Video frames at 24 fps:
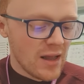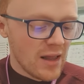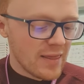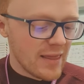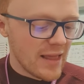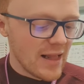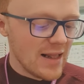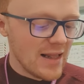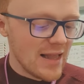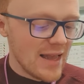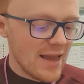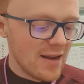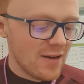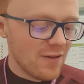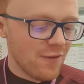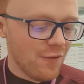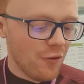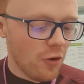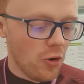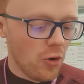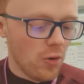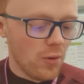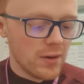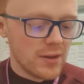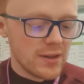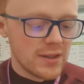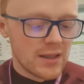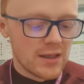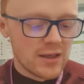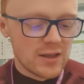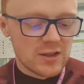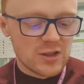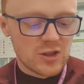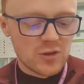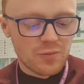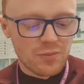They leered forward,
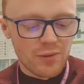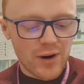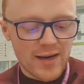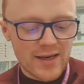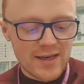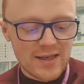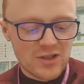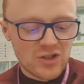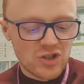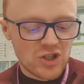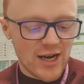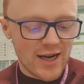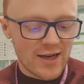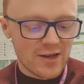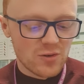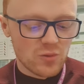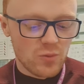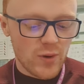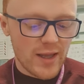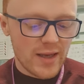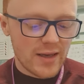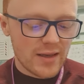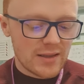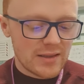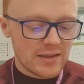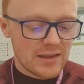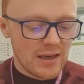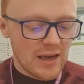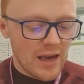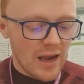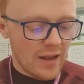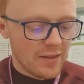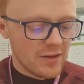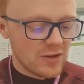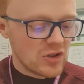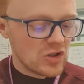spreaded jagged wings,
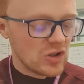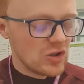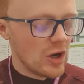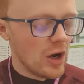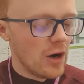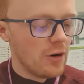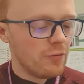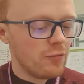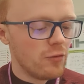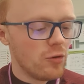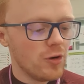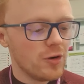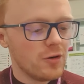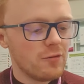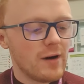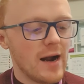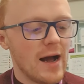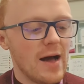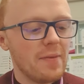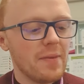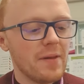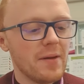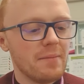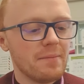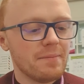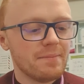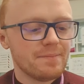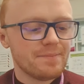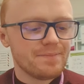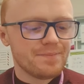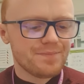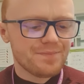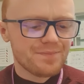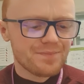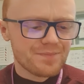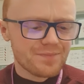and the snow roared around them.
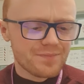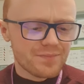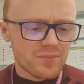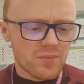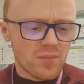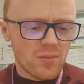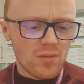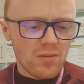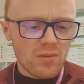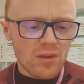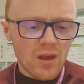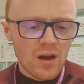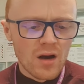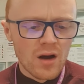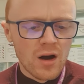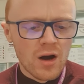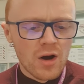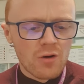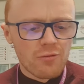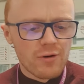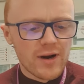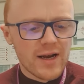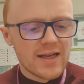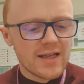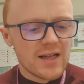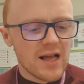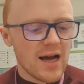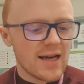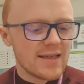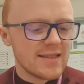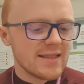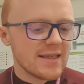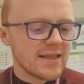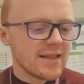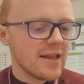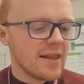
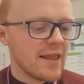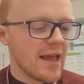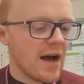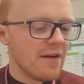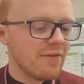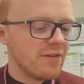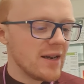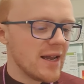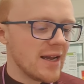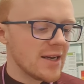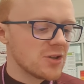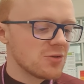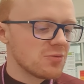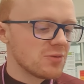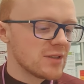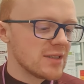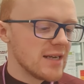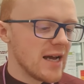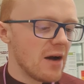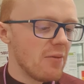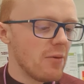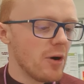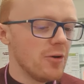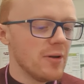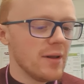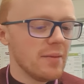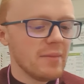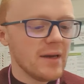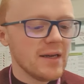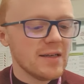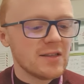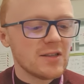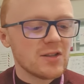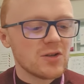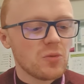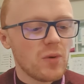Realising that the avalanche was now only
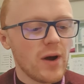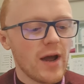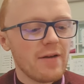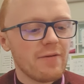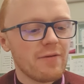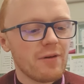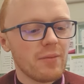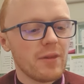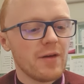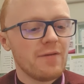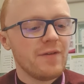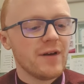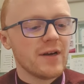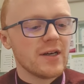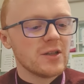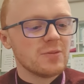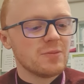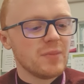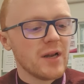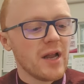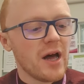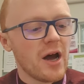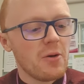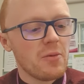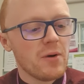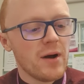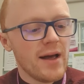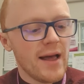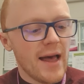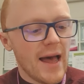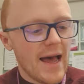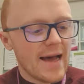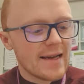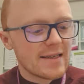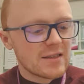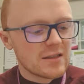metres away from the figures below,
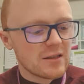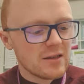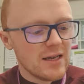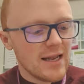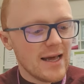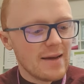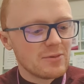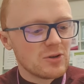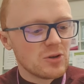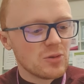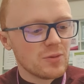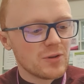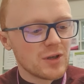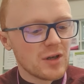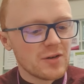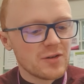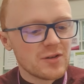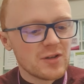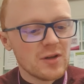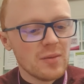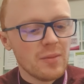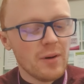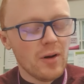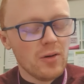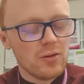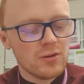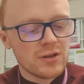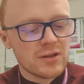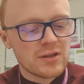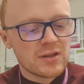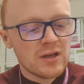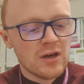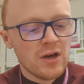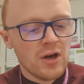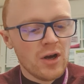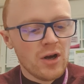Eska leapt up onto the
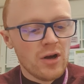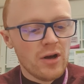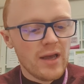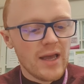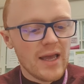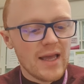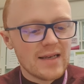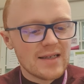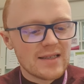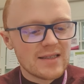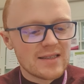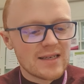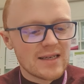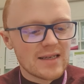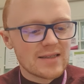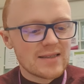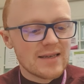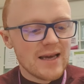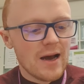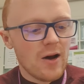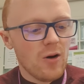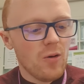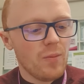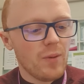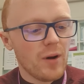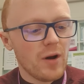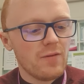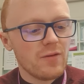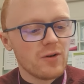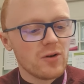boulders, her instinct to help